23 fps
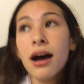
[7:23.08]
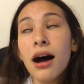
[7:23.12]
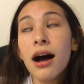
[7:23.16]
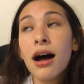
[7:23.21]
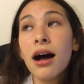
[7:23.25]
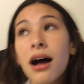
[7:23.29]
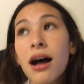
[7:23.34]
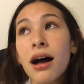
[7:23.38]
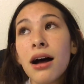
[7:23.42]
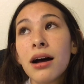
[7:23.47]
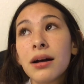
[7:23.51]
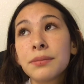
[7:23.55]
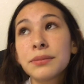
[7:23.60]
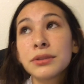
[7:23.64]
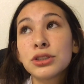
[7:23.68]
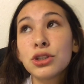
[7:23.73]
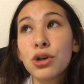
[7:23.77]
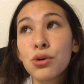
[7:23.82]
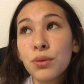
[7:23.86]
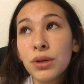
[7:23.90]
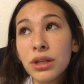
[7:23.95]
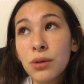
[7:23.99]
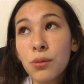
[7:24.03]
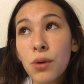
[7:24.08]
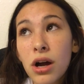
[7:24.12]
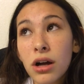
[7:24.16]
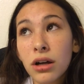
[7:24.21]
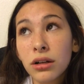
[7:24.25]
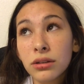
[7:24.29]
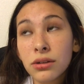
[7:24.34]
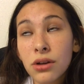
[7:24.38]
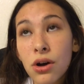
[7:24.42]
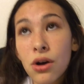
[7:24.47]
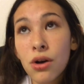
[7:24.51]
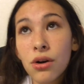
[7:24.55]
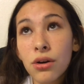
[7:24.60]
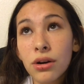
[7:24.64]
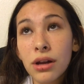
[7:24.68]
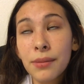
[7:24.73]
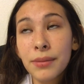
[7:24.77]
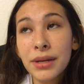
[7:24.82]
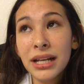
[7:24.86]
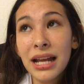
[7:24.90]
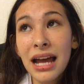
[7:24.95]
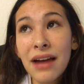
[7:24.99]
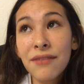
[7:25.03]
Don't really walk alone. I
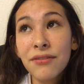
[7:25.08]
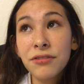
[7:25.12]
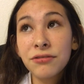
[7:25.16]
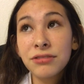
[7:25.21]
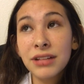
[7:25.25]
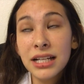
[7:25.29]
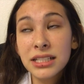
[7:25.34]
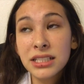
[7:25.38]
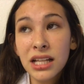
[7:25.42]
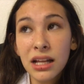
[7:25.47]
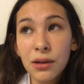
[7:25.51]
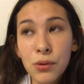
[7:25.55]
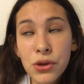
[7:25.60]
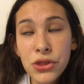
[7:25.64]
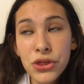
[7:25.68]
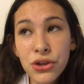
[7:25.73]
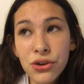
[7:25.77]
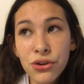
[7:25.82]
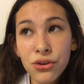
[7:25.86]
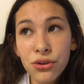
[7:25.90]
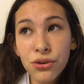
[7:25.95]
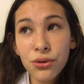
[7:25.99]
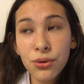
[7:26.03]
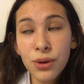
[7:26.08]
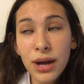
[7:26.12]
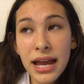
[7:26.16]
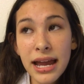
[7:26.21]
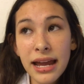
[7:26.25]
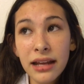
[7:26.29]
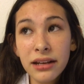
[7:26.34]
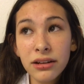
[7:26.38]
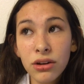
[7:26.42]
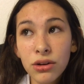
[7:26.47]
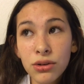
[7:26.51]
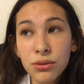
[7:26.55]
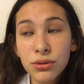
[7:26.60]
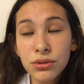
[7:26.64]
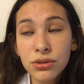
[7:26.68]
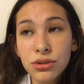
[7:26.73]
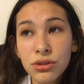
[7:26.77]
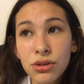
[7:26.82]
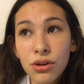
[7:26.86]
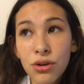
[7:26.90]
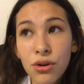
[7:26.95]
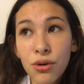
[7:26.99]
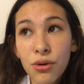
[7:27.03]
mean, have a flashlight with you, and
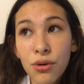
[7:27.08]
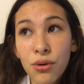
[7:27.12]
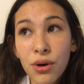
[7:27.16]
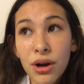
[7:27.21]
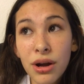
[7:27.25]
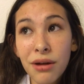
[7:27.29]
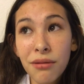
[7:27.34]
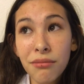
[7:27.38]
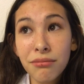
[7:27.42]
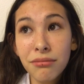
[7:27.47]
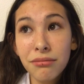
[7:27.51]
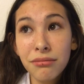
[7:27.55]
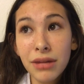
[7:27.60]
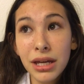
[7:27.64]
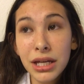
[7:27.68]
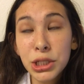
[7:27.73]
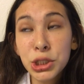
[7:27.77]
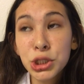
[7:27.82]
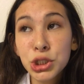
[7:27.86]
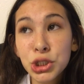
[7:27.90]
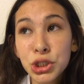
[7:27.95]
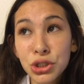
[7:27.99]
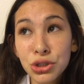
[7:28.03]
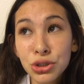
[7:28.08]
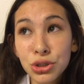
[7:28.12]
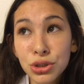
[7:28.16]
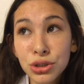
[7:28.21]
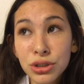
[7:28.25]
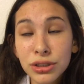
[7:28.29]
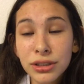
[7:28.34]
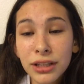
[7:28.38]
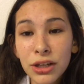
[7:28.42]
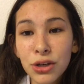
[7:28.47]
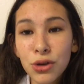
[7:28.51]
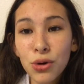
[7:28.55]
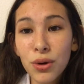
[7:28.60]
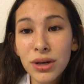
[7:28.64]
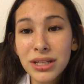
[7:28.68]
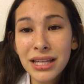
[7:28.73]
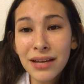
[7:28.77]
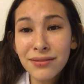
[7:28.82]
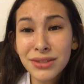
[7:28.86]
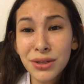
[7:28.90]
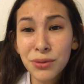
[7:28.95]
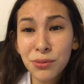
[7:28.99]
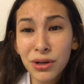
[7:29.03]
also make sure that you always
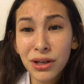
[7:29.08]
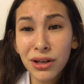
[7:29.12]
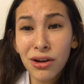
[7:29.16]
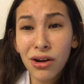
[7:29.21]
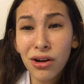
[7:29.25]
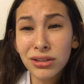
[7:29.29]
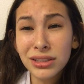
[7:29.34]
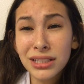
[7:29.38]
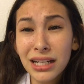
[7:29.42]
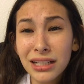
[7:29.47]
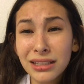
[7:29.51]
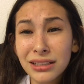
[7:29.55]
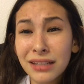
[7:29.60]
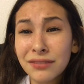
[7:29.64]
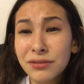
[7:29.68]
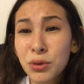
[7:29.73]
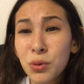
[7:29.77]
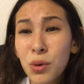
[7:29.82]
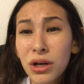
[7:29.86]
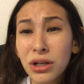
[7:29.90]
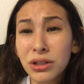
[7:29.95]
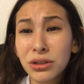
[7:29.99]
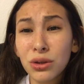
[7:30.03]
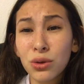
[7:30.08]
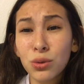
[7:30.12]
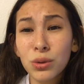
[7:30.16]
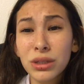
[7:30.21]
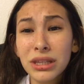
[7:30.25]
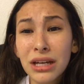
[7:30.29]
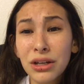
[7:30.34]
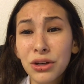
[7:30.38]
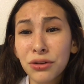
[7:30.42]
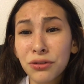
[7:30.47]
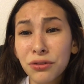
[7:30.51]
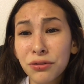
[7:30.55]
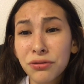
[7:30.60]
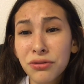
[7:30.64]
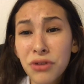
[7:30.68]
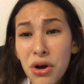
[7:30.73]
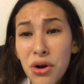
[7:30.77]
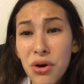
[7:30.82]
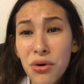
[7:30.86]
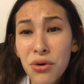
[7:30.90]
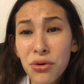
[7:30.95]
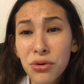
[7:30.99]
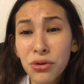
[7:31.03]
have someone in contact. Never walk alone without your
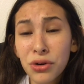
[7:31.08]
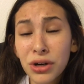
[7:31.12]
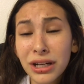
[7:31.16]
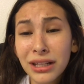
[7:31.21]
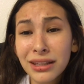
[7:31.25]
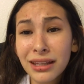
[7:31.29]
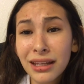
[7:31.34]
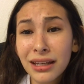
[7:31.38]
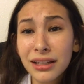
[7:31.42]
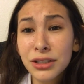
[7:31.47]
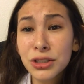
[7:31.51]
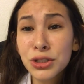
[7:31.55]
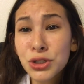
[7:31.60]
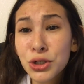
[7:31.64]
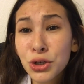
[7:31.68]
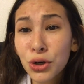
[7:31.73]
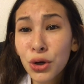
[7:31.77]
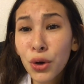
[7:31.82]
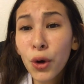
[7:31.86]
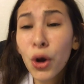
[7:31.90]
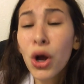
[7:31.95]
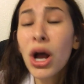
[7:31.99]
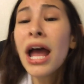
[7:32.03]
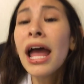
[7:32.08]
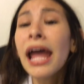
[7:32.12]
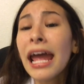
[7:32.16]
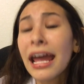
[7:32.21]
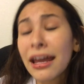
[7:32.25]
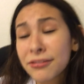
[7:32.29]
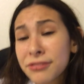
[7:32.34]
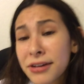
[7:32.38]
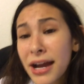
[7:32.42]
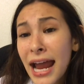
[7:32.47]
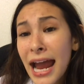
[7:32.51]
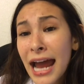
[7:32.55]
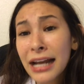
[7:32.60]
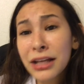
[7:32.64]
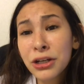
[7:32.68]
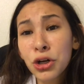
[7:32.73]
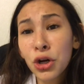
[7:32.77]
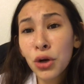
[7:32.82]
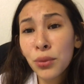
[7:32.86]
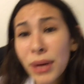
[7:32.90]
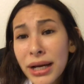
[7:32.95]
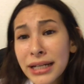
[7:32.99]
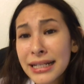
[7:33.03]
phone or anything, because, girl, if I hadn't
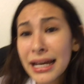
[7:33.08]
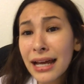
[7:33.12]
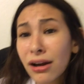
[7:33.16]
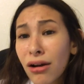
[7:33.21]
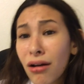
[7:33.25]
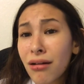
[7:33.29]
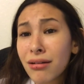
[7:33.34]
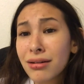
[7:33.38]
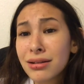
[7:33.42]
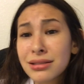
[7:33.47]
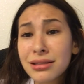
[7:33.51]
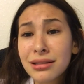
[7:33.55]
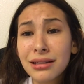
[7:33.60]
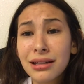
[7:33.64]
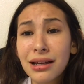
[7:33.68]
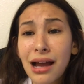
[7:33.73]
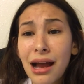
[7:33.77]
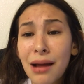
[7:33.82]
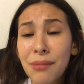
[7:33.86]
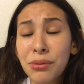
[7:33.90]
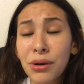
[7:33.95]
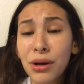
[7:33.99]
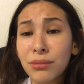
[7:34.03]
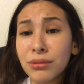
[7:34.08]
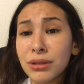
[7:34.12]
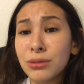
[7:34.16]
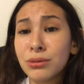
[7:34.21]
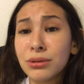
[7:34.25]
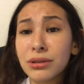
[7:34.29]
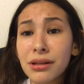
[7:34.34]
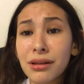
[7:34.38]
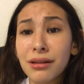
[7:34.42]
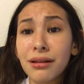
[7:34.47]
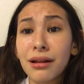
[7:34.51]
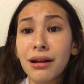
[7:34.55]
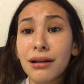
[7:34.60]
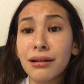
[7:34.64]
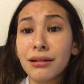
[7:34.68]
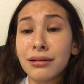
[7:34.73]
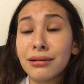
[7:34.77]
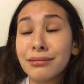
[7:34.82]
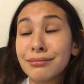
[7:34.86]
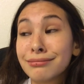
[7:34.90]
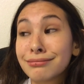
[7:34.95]
called my dad, honestly, I probably would have, like,